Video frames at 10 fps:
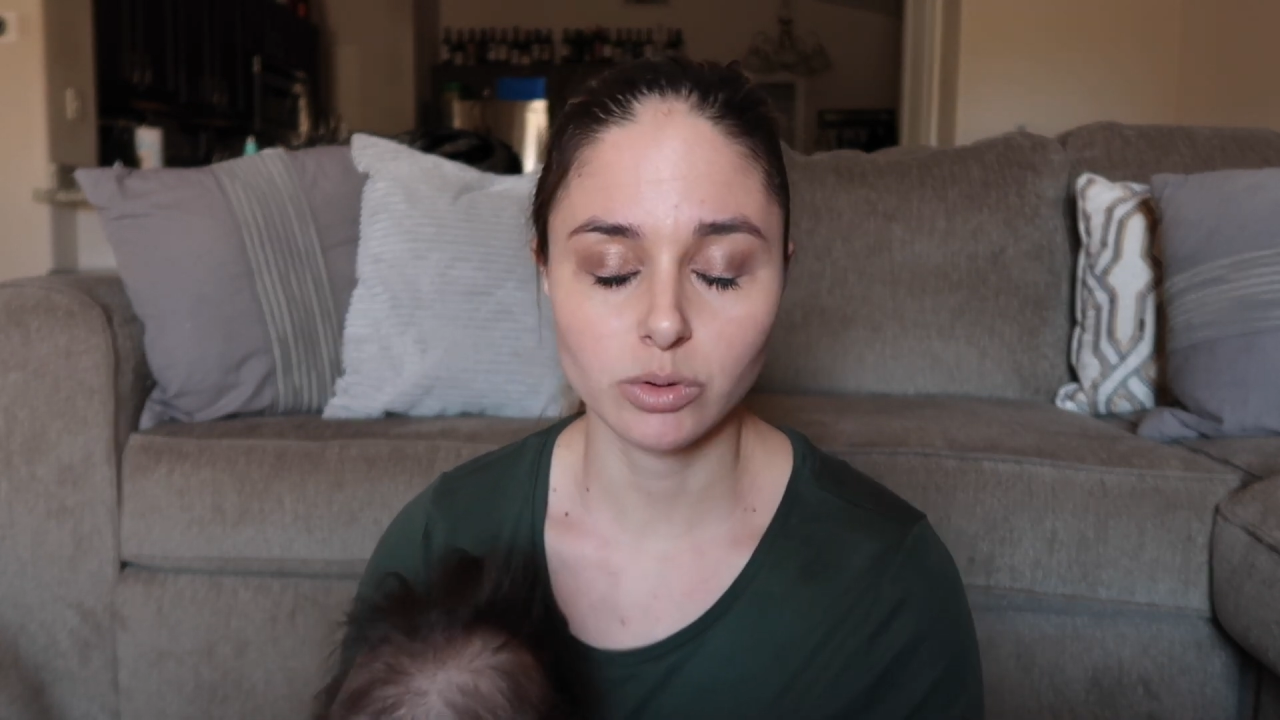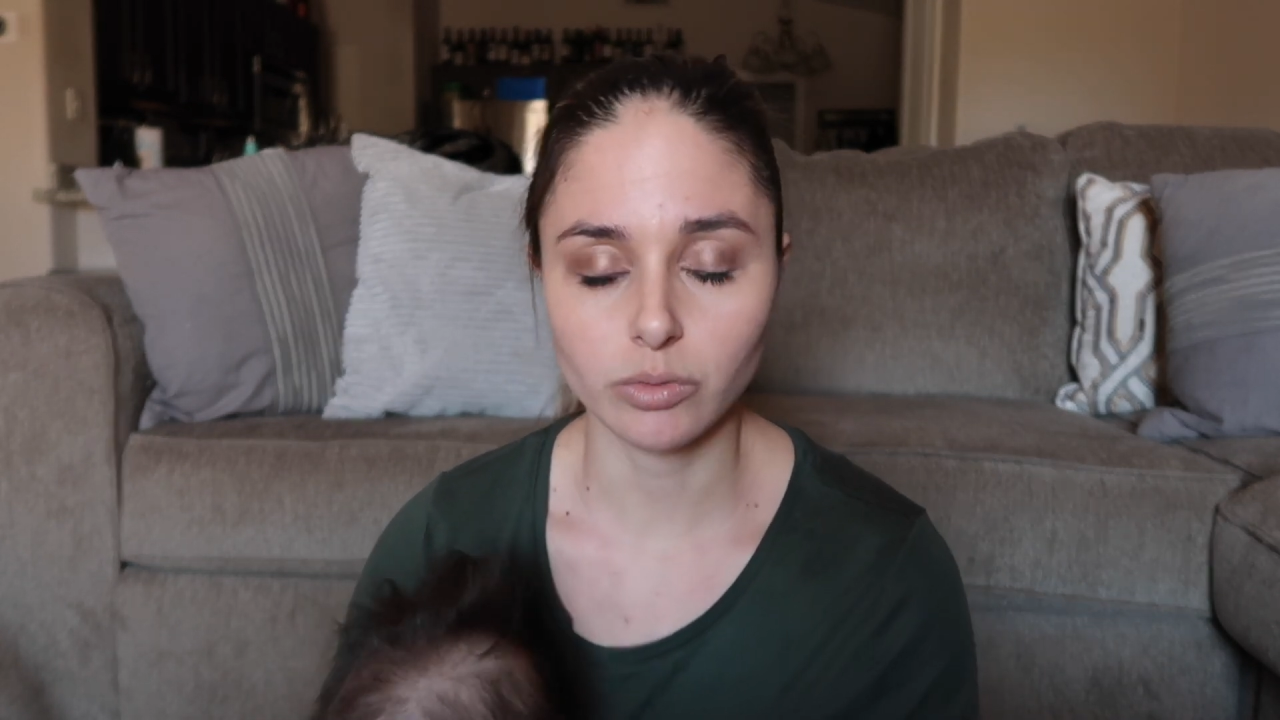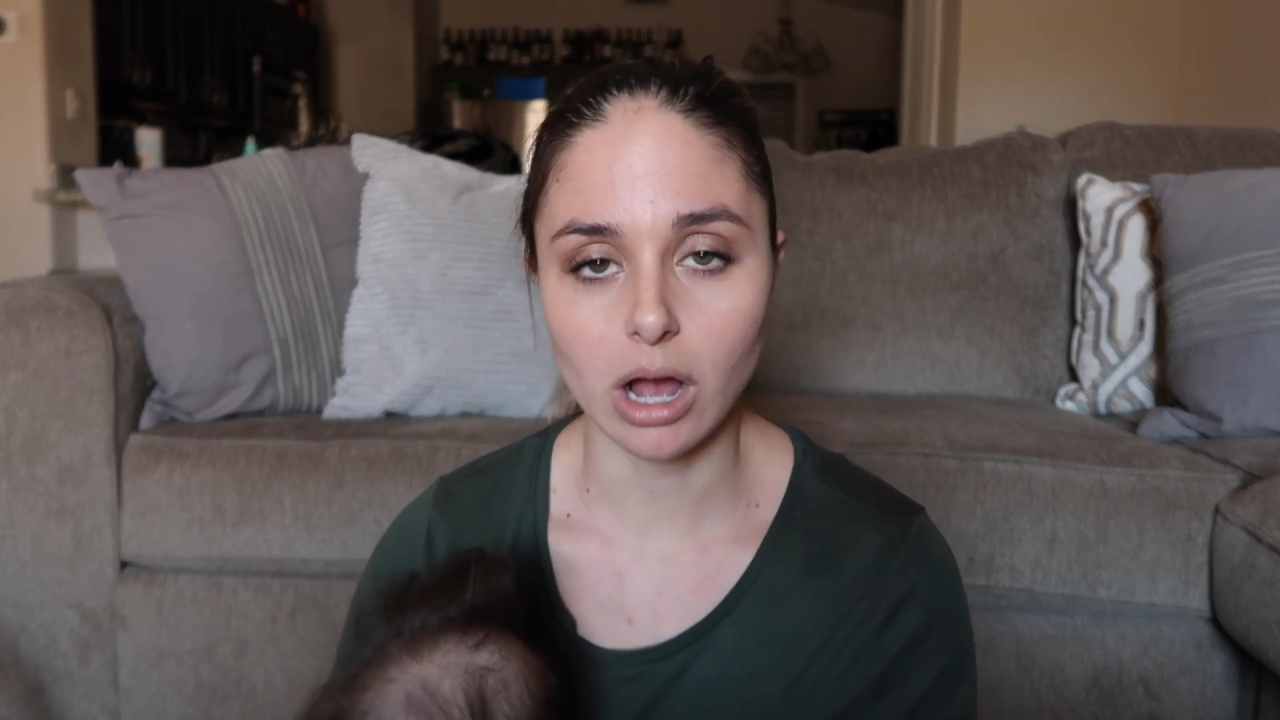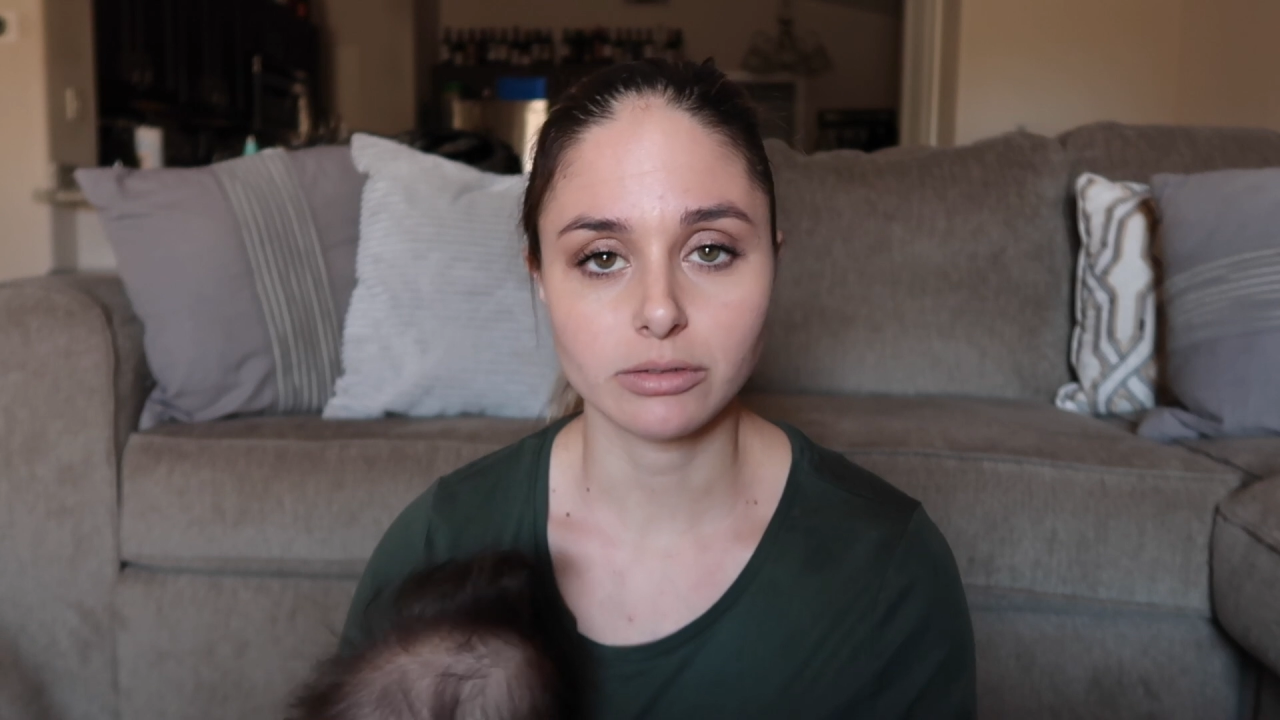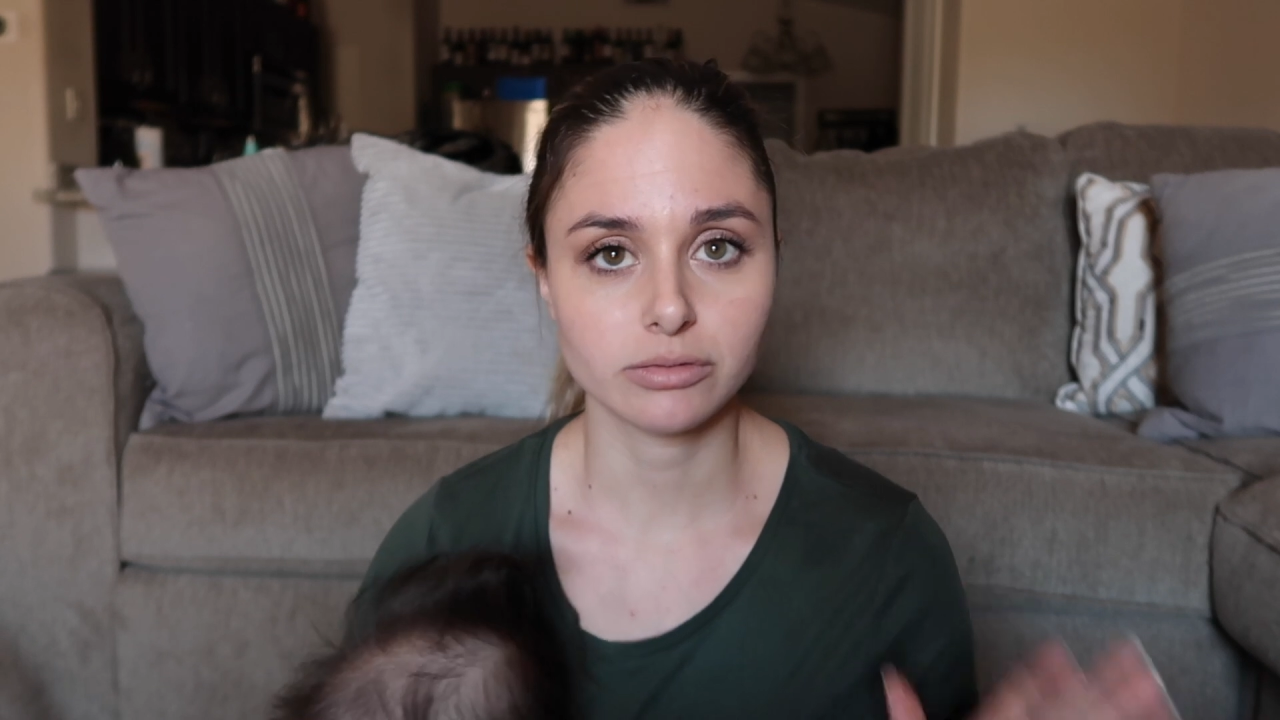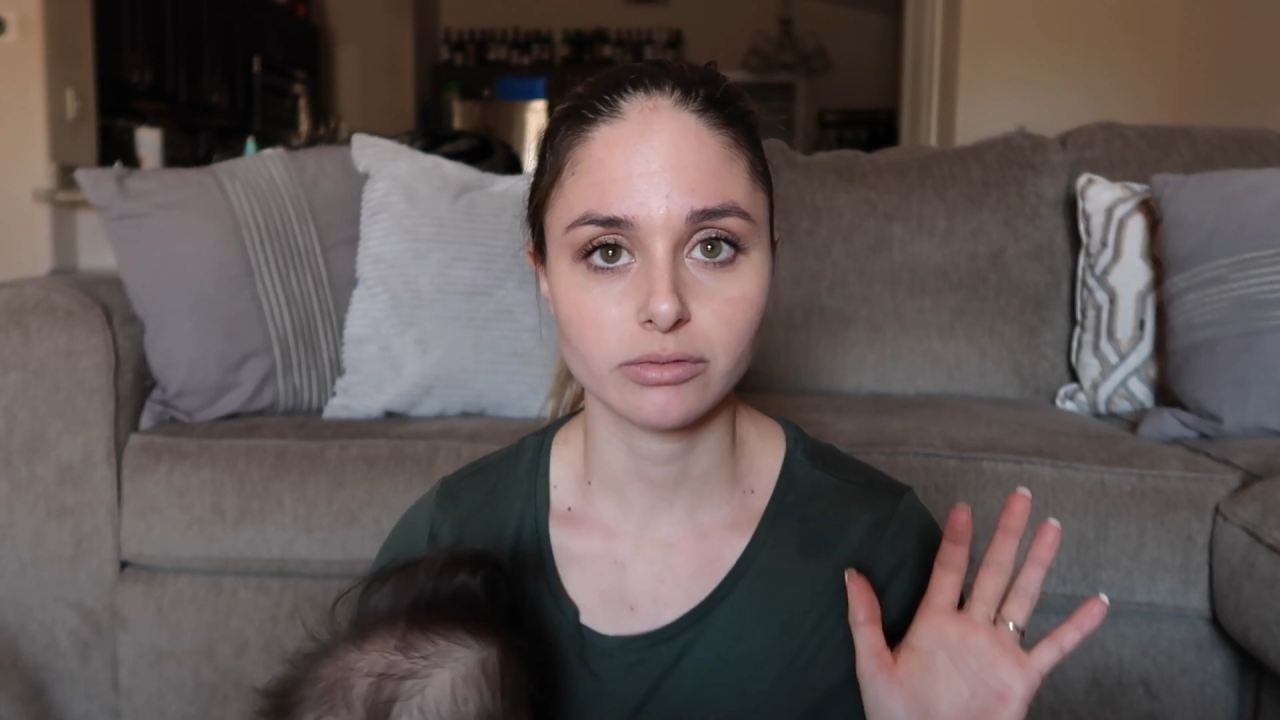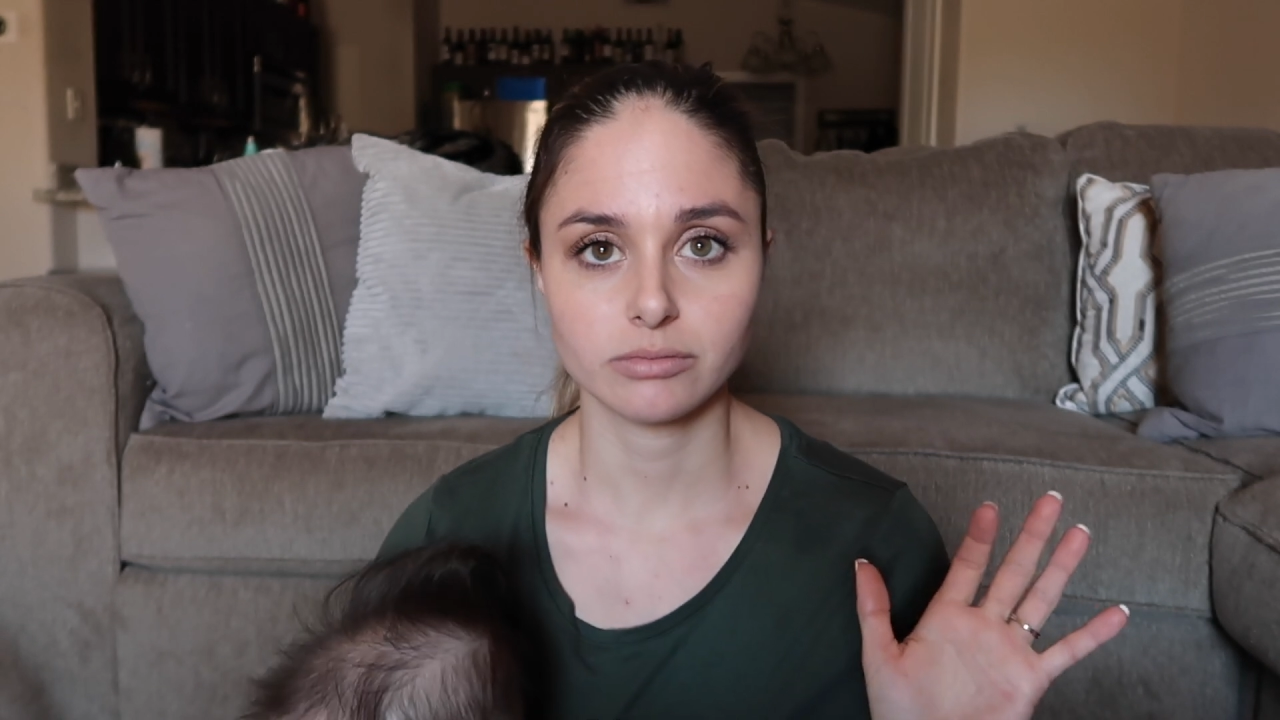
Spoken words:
were rough.